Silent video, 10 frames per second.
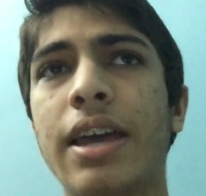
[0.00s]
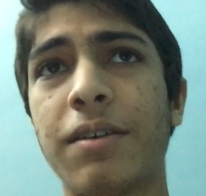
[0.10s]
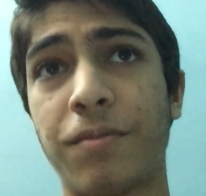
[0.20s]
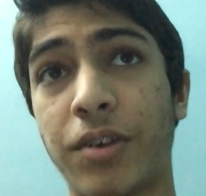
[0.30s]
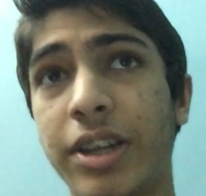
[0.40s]

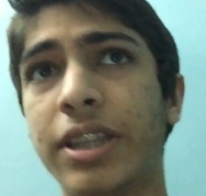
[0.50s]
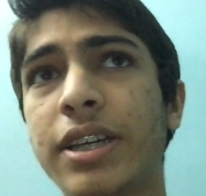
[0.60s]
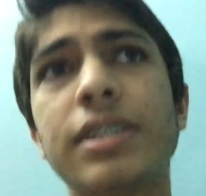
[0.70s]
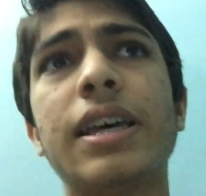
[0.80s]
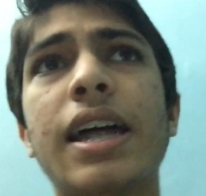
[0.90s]
for
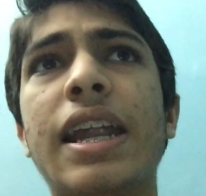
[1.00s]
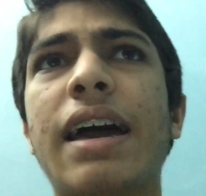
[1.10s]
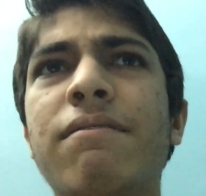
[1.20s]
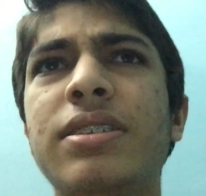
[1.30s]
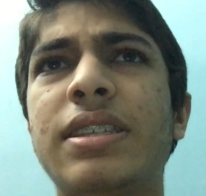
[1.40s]
this, and
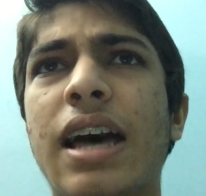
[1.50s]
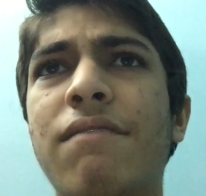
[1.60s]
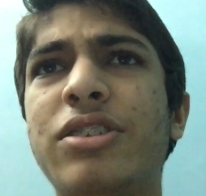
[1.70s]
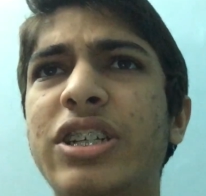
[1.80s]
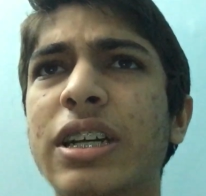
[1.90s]
I was
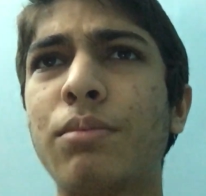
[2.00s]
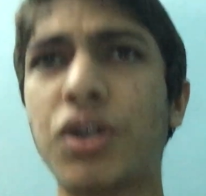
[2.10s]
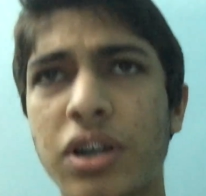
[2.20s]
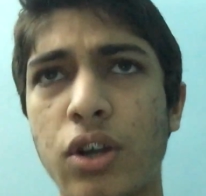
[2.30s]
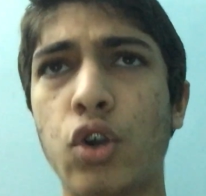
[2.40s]
averaging
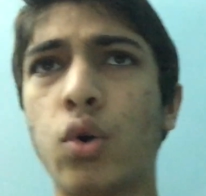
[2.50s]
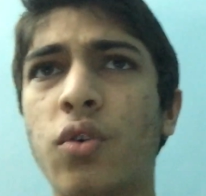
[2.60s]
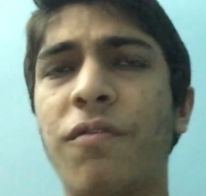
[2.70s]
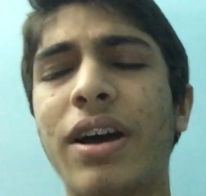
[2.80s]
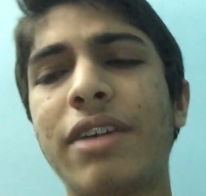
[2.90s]
about
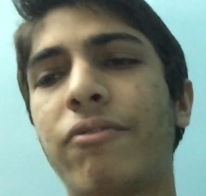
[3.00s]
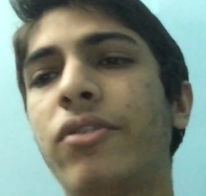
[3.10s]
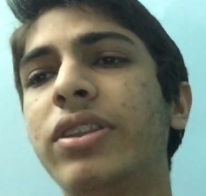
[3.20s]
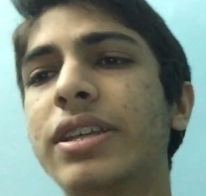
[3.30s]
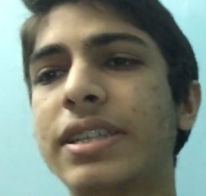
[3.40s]
low 5
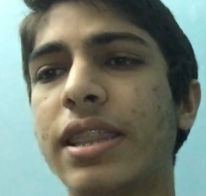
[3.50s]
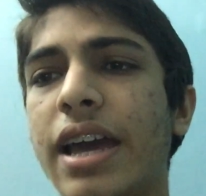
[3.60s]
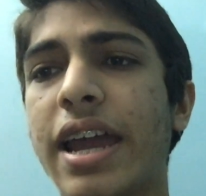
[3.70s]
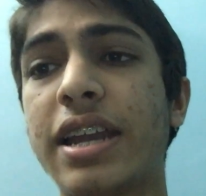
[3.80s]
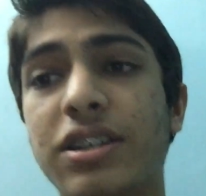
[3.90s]
for this at
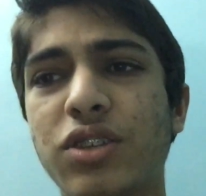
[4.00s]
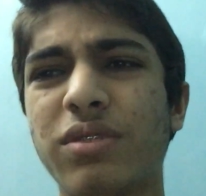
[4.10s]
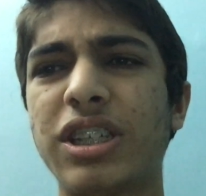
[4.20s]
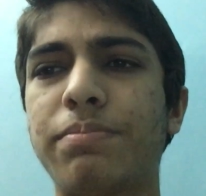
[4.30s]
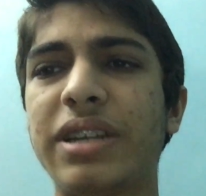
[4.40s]
the end, so
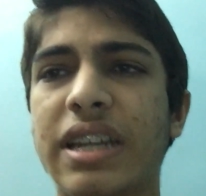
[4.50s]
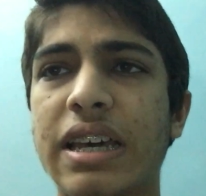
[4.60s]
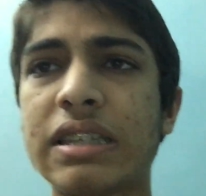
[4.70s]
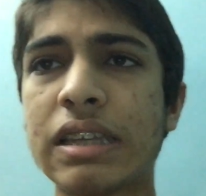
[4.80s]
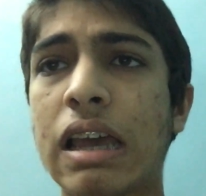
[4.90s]
which is pretty
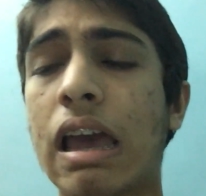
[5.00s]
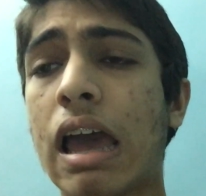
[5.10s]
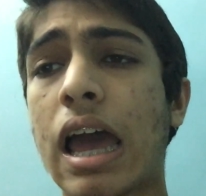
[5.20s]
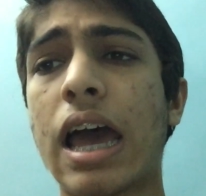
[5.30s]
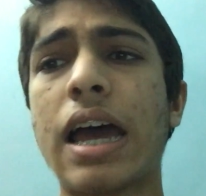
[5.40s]
nice.
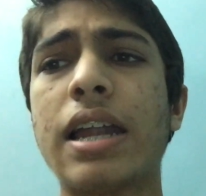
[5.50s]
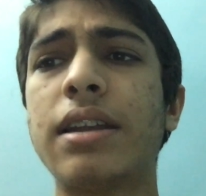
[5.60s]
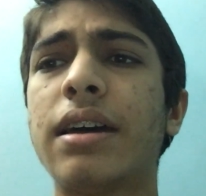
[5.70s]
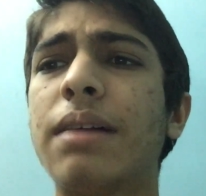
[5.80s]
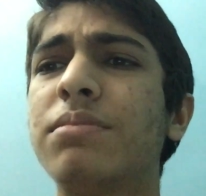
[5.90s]

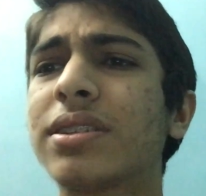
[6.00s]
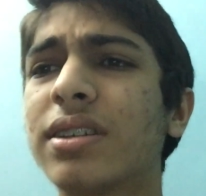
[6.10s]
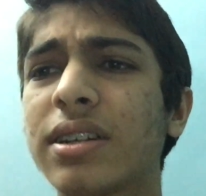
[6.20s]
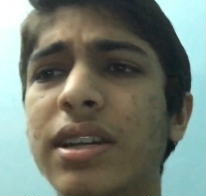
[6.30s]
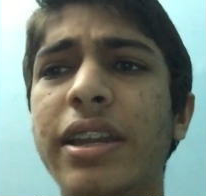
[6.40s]
And I'm just
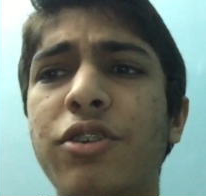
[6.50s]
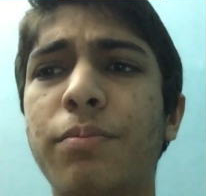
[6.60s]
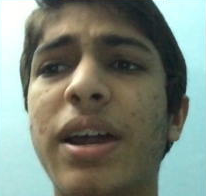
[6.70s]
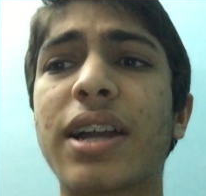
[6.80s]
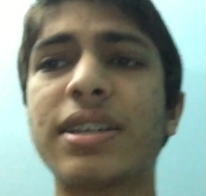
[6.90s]
gonna continue
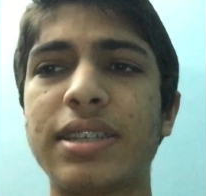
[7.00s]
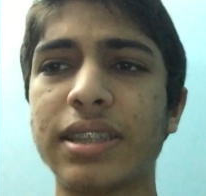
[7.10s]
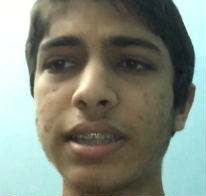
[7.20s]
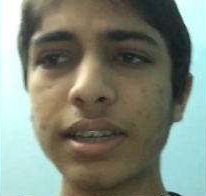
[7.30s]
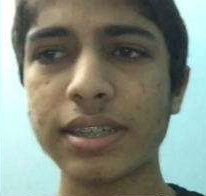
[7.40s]

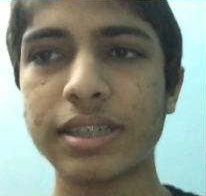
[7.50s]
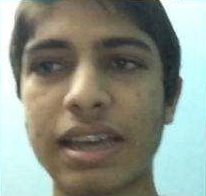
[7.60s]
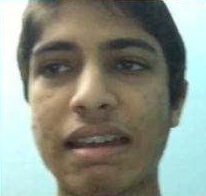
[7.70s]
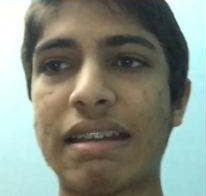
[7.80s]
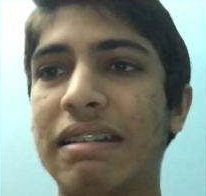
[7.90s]
practicing this,
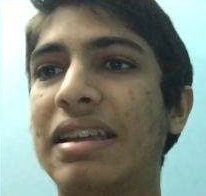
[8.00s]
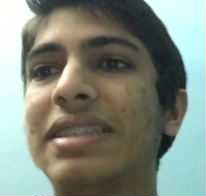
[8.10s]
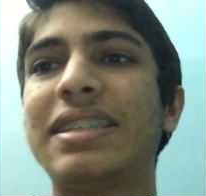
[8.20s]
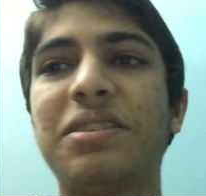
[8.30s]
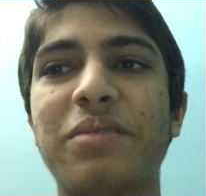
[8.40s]
and
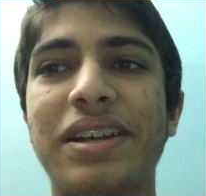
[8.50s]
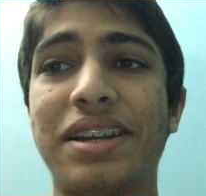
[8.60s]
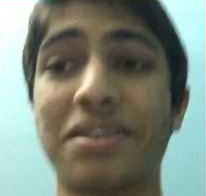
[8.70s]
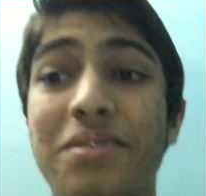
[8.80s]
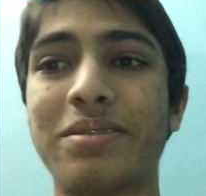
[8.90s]
let's see where
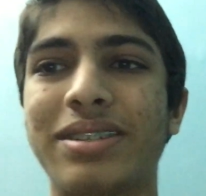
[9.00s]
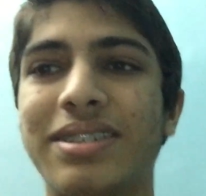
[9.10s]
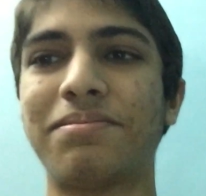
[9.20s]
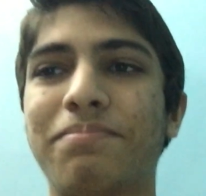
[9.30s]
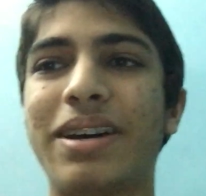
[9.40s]
it
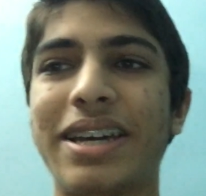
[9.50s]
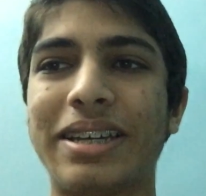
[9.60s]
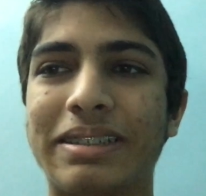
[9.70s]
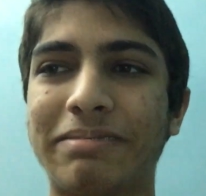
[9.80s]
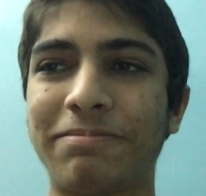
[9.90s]
goes. Bye.